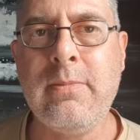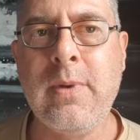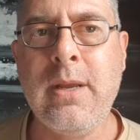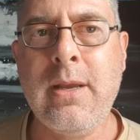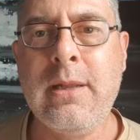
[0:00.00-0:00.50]

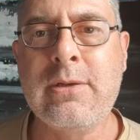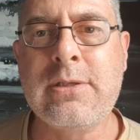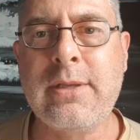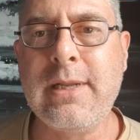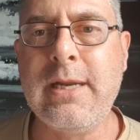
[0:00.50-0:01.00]
it
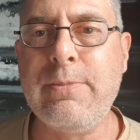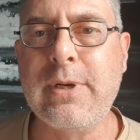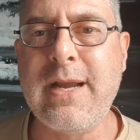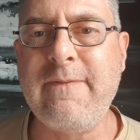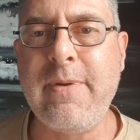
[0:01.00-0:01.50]
looks like the
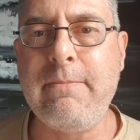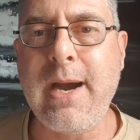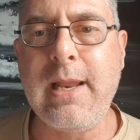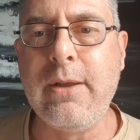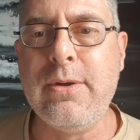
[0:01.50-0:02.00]
Liberal government
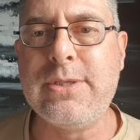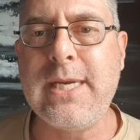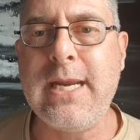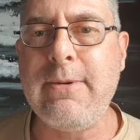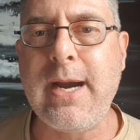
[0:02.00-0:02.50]
may lose
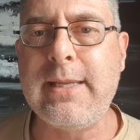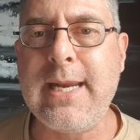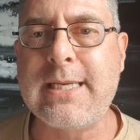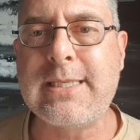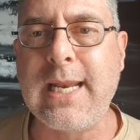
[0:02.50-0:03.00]
anyway in the
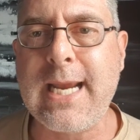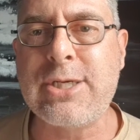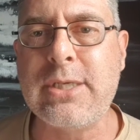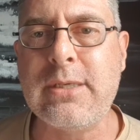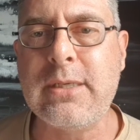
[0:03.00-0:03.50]
next
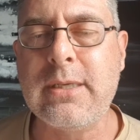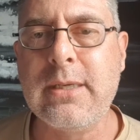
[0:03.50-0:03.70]
election.